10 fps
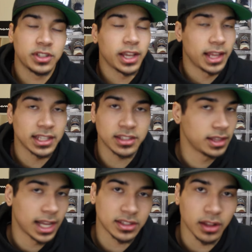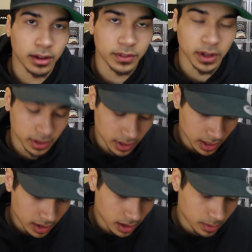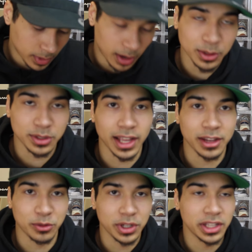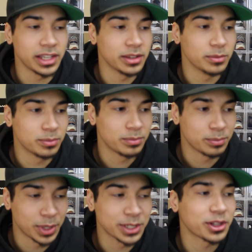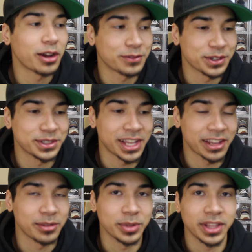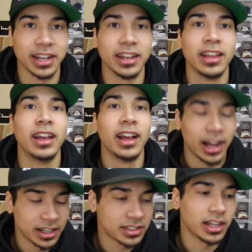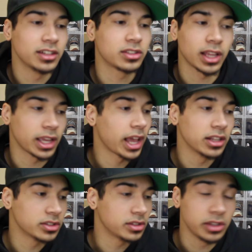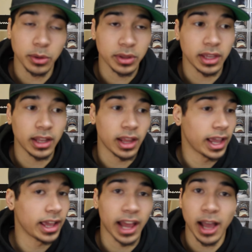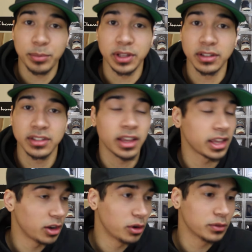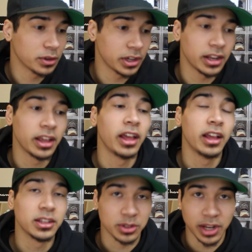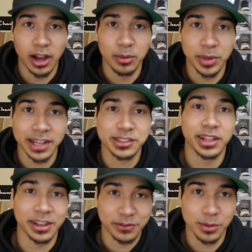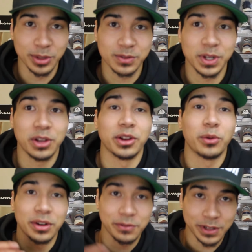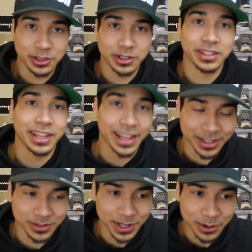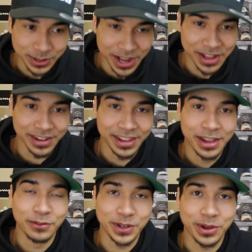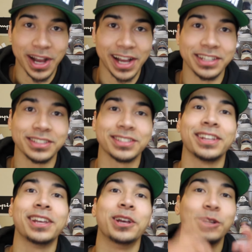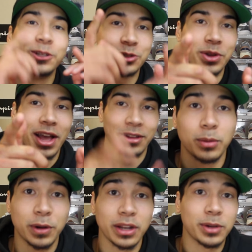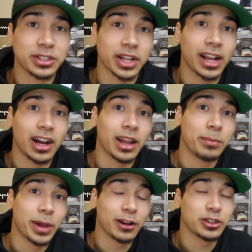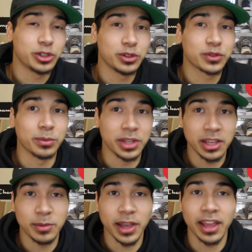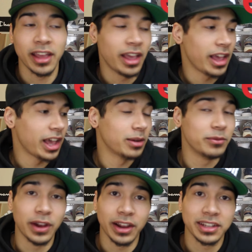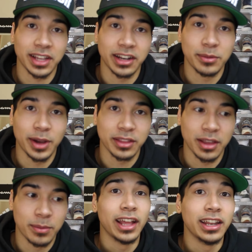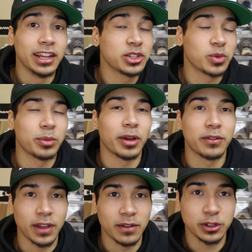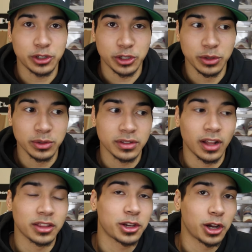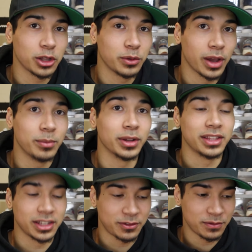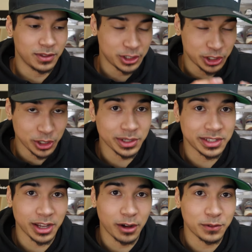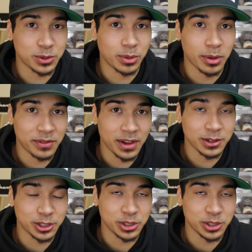So yeah, that's that's not fun. Um, I was like really pissed off for a second, but then I decided just like, hey, just deal with it. Hey, it happens. Get over it. So now I'm back to like filming this video, and I want to finish this and get this video done for you guys. So yeah, but pretty much I got a pair of shoes from eBay, and I'm very excited about them. And it is one of my favorite shoes, not the colorway, but this, the shoe itself is one of my favorite